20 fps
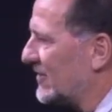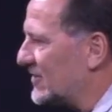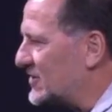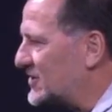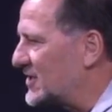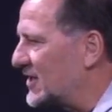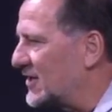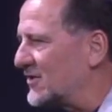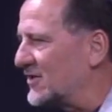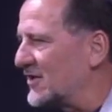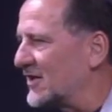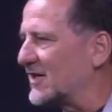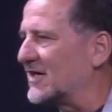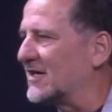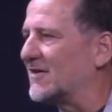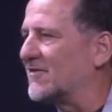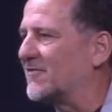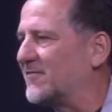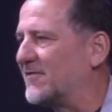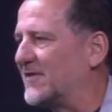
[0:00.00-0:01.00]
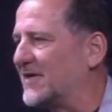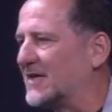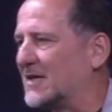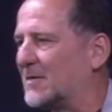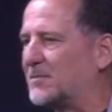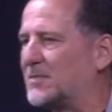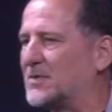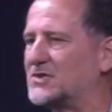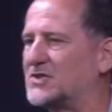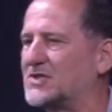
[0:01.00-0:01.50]
children are going to
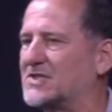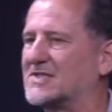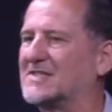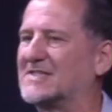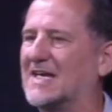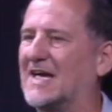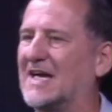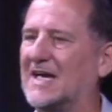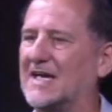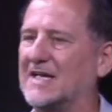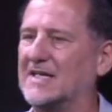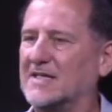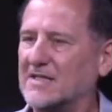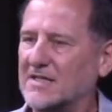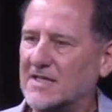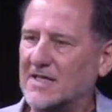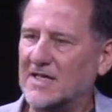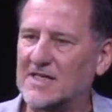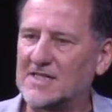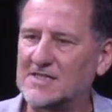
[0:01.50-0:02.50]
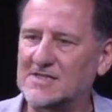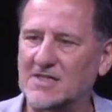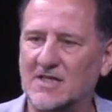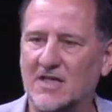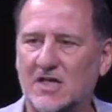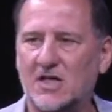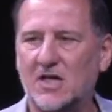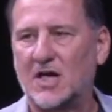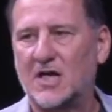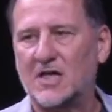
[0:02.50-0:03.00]
feel pushed aside, and it's going
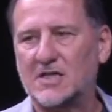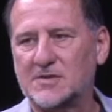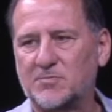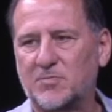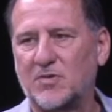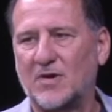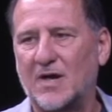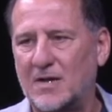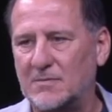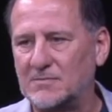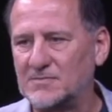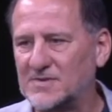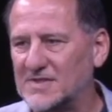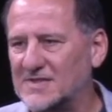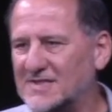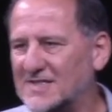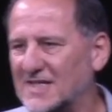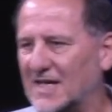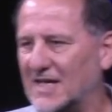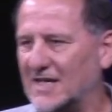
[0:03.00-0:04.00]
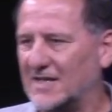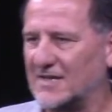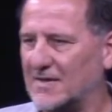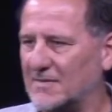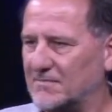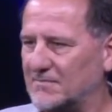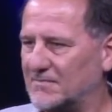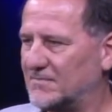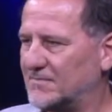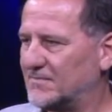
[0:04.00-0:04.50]
to cause problems inside of
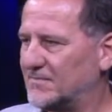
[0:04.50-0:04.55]
them.